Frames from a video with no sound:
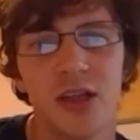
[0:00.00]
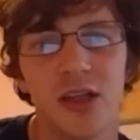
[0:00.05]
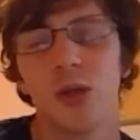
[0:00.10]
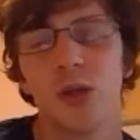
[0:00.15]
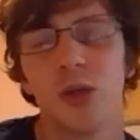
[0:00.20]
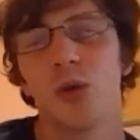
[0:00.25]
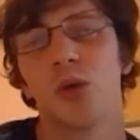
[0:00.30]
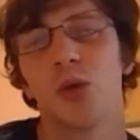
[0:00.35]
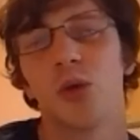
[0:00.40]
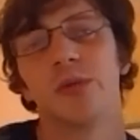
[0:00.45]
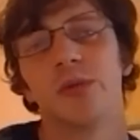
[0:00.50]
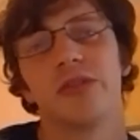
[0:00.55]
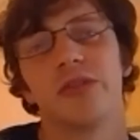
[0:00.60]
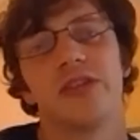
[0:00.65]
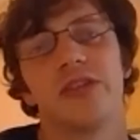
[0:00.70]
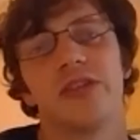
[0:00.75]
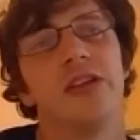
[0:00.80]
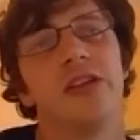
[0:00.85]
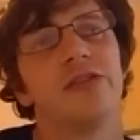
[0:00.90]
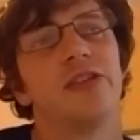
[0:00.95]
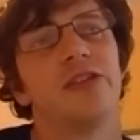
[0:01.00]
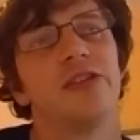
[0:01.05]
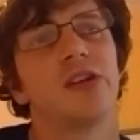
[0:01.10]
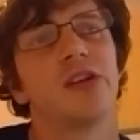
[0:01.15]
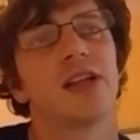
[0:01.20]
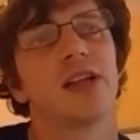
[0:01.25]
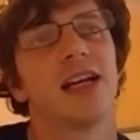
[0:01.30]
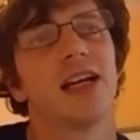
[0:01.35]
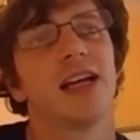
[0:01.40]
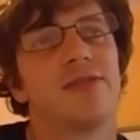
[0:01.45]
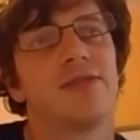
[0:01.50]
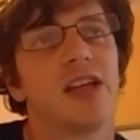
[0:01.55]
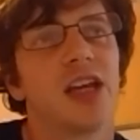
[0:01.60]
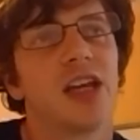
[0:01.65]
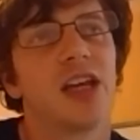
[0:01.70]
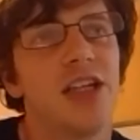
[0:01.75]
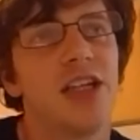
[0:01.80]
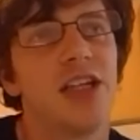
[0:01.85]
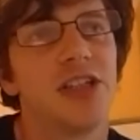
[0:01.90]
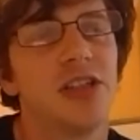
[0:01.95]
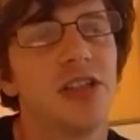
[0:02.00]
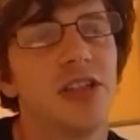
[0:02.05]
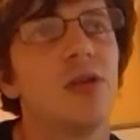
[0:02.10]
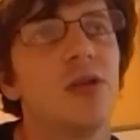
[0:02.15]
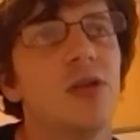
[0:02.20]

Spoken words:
or you want to use it for classification,